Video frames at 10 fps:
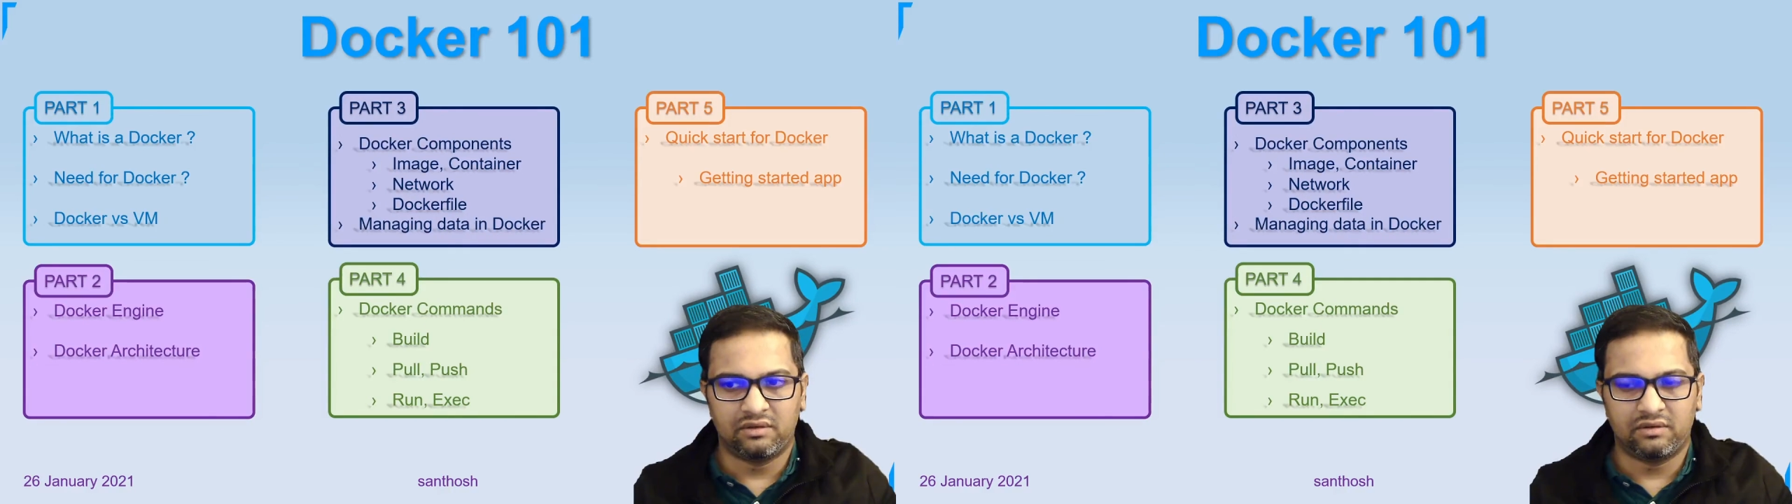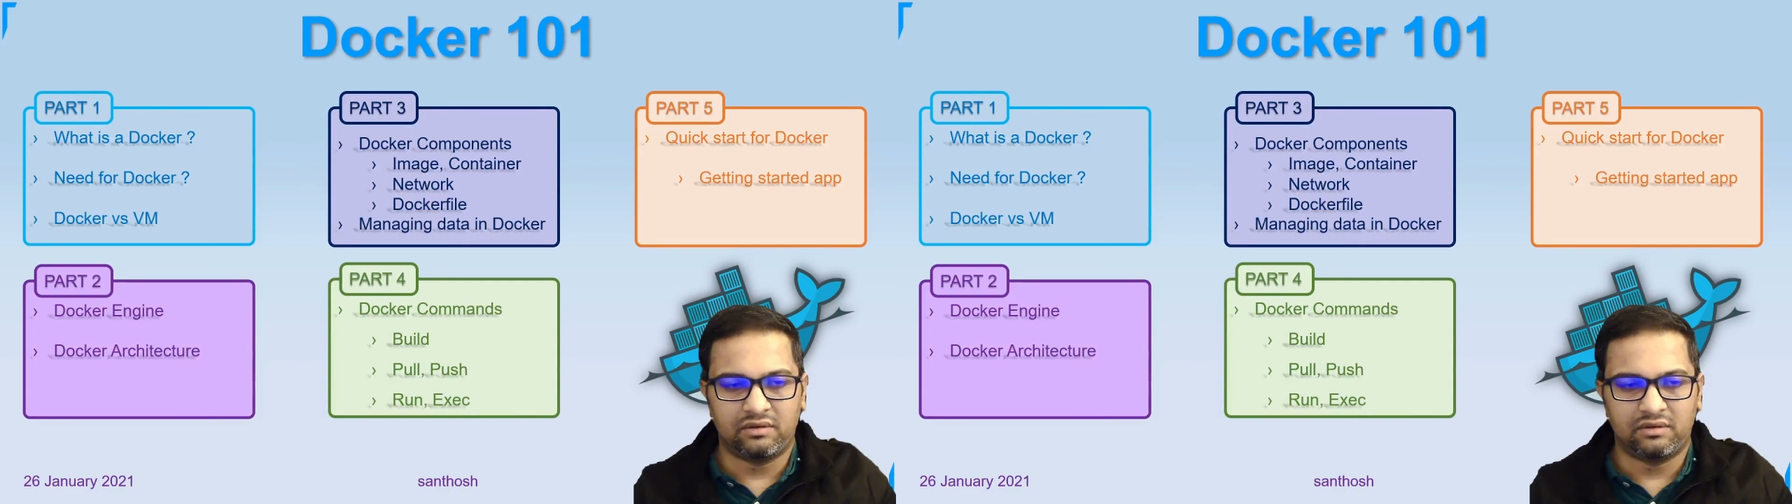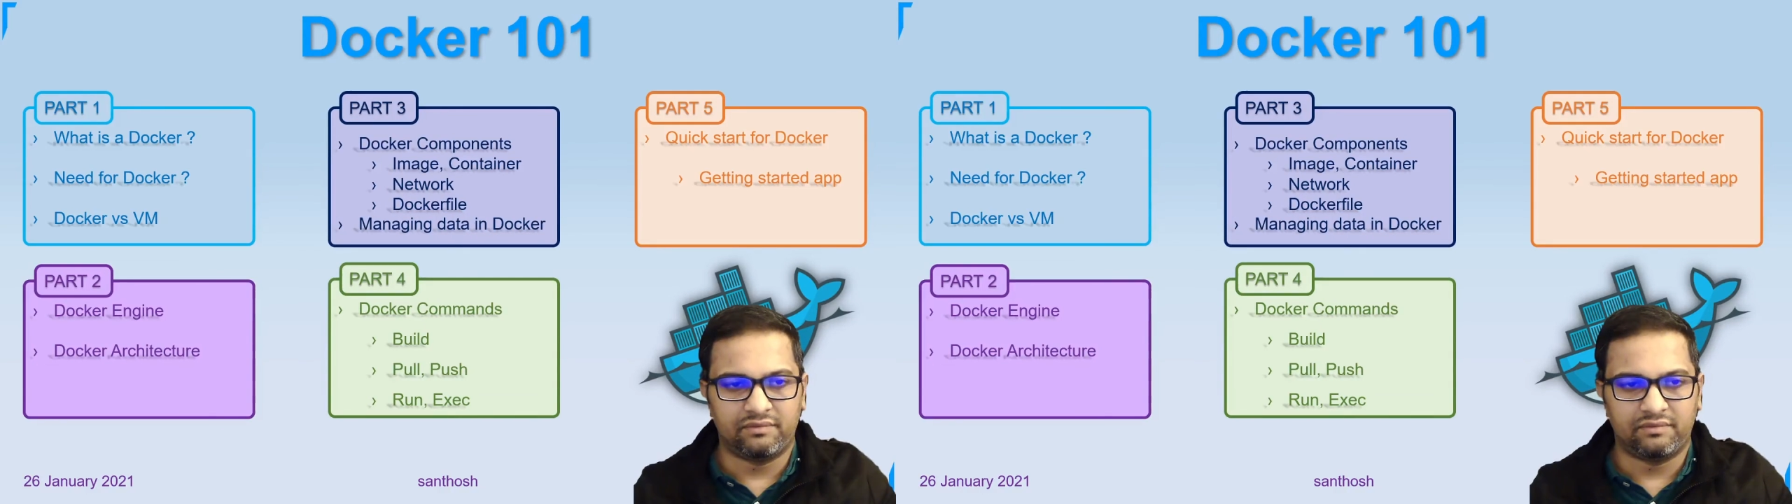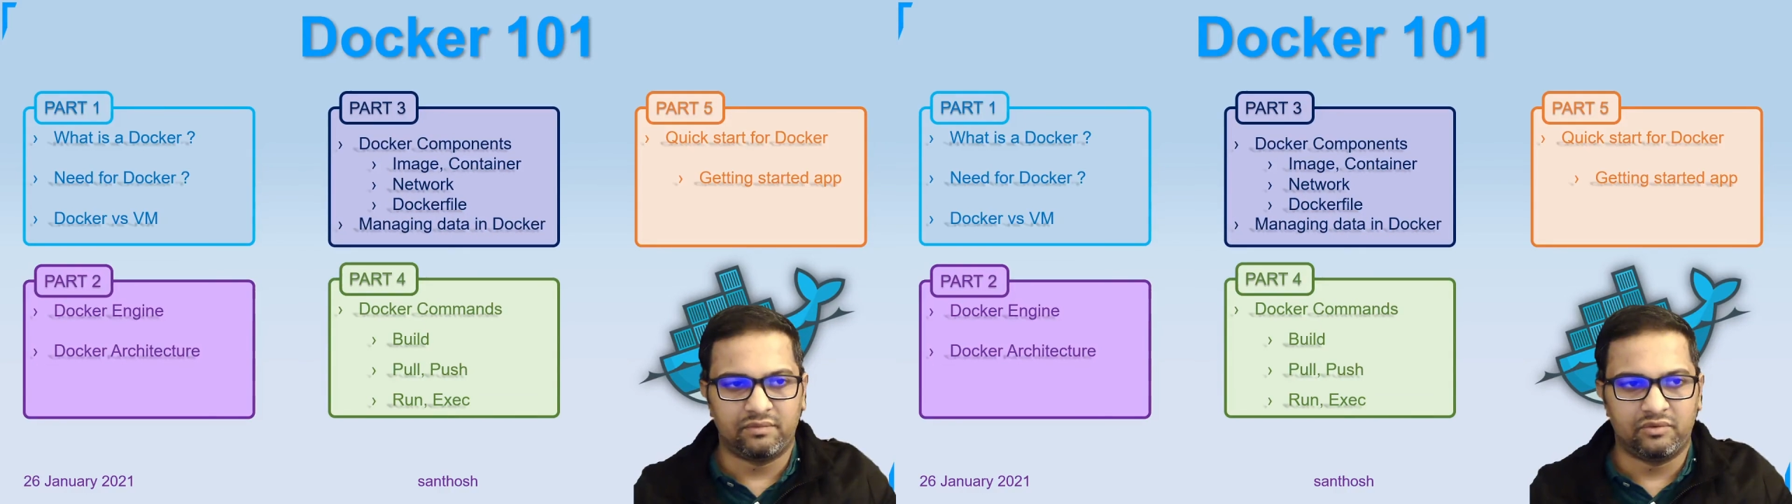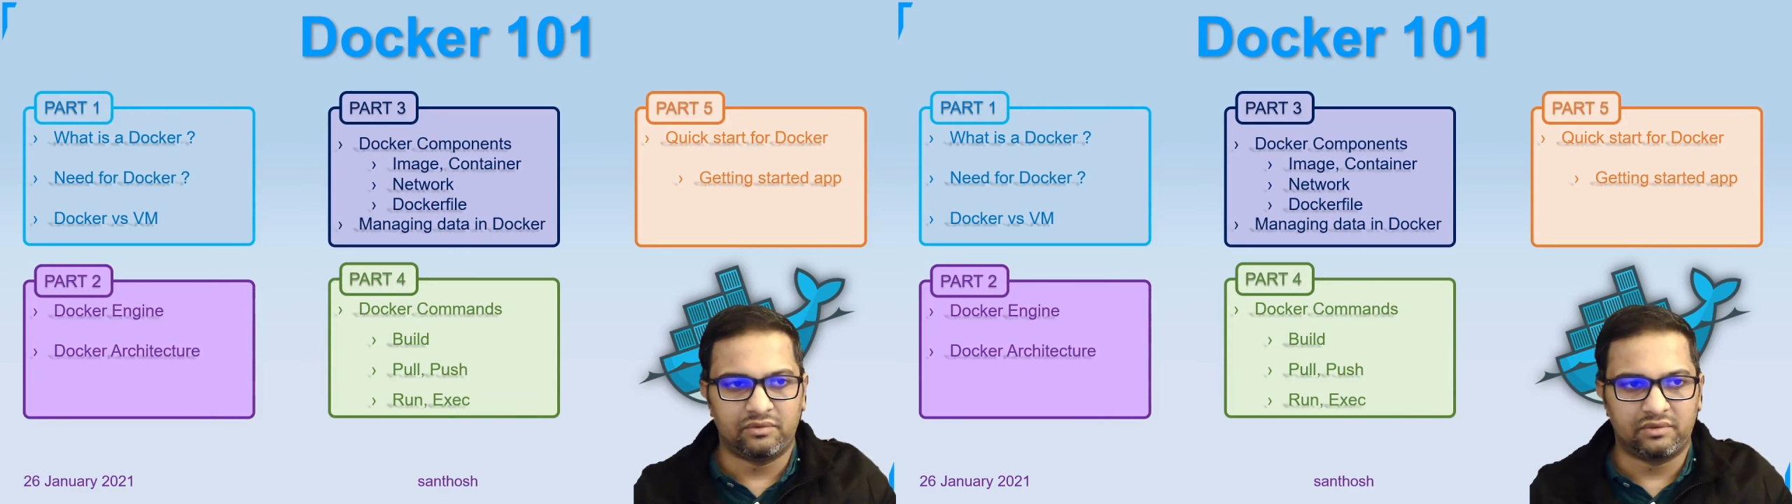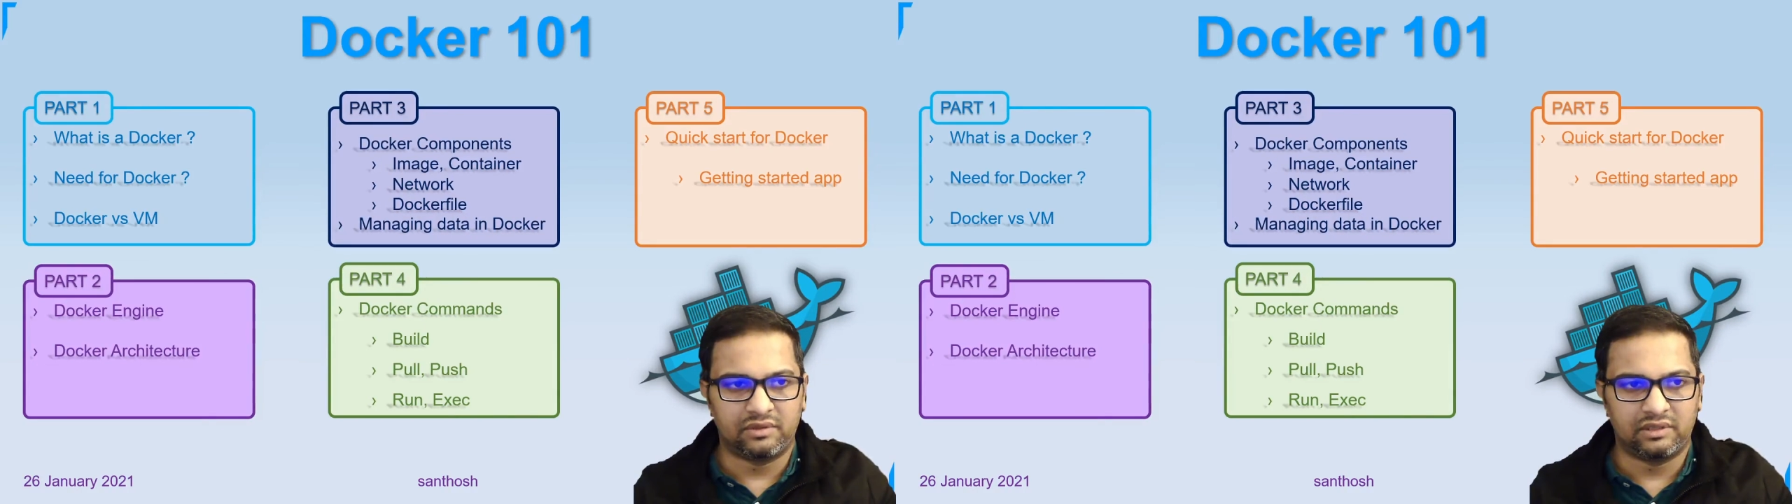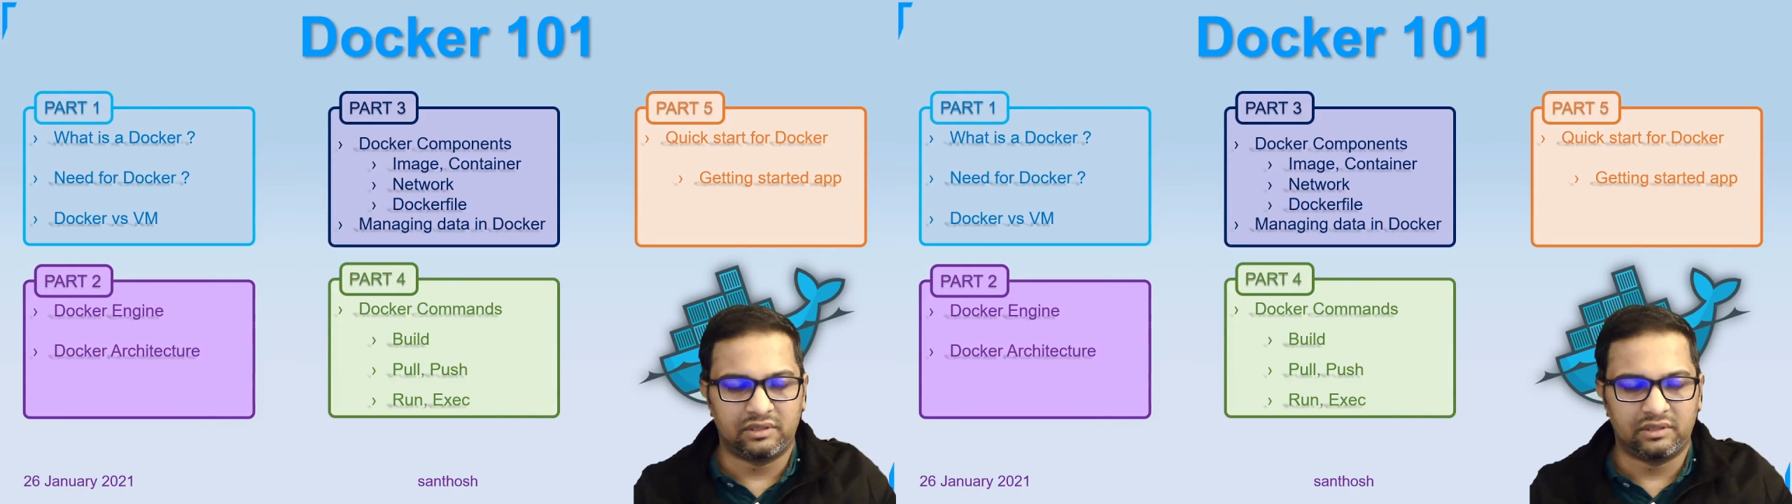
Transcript: for more